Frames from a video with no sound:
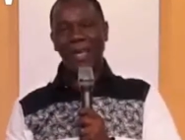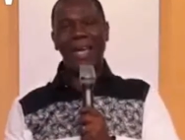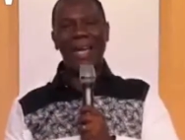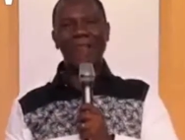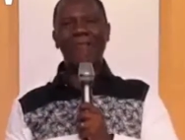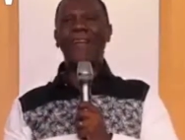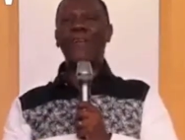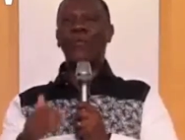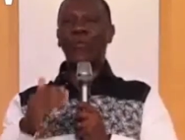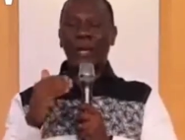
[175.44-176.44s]
a very
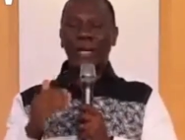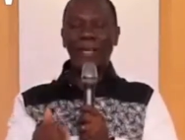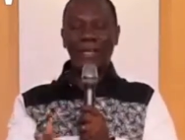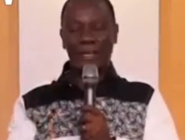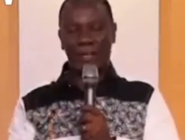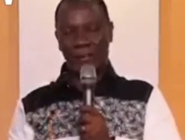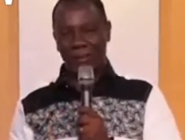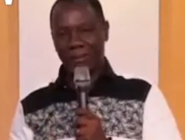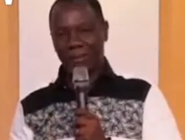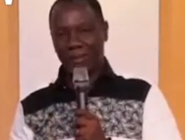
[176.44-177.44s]
wicked king
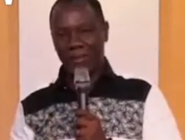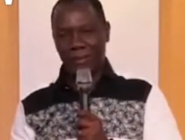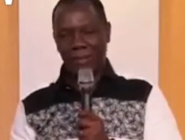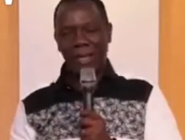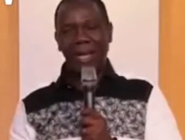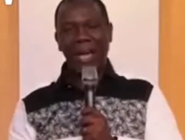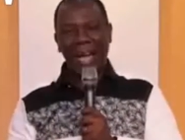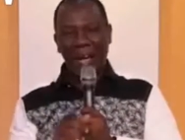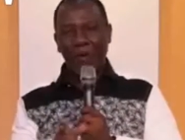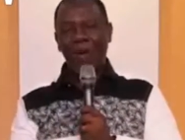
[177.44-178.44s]

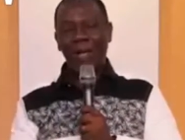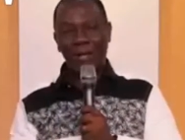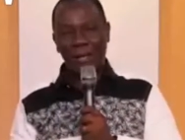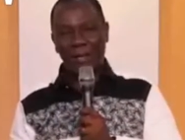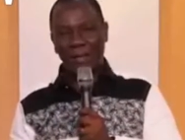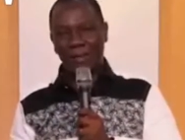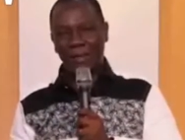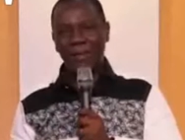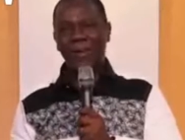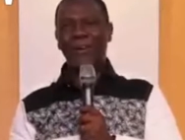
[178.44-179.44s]
and one day,
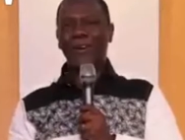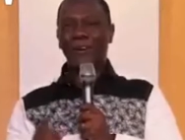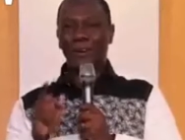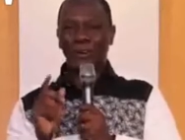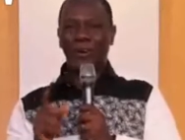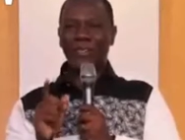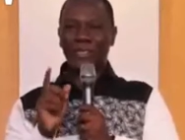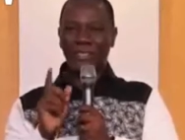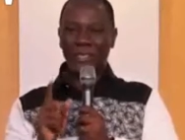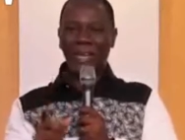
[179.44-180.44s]
God
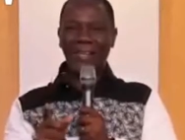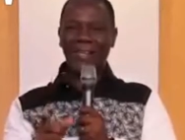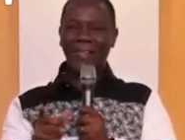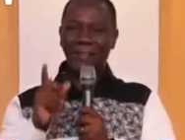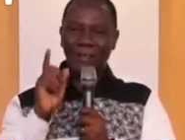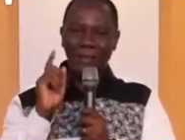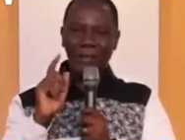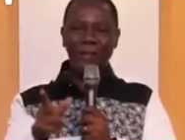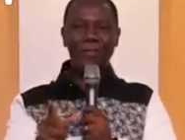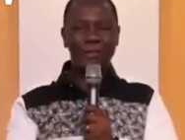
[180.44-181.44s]
decided
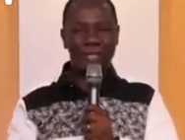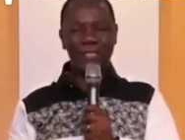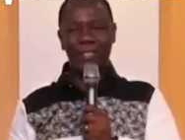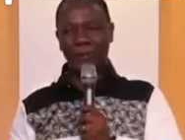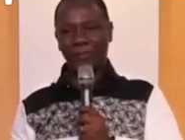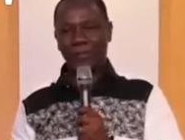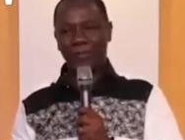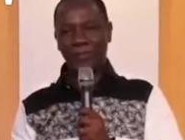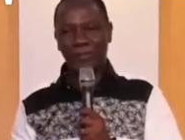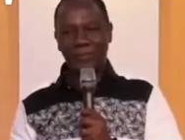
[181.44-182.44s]
to judge him.
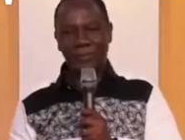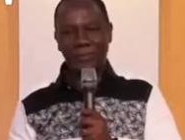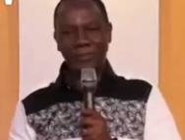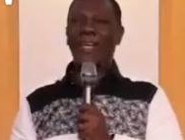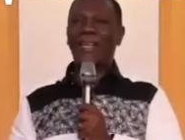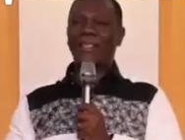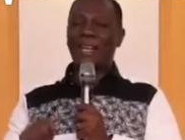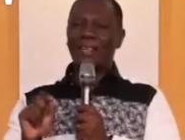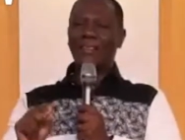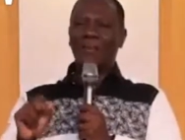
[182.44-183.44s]
In
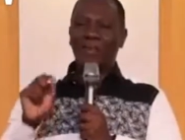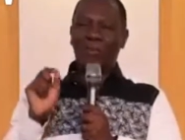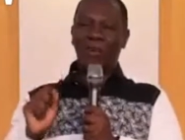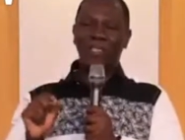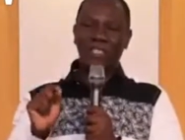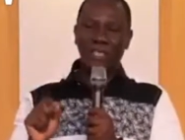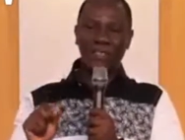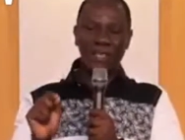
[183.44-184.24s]
Daniel chapter 4, verse 16,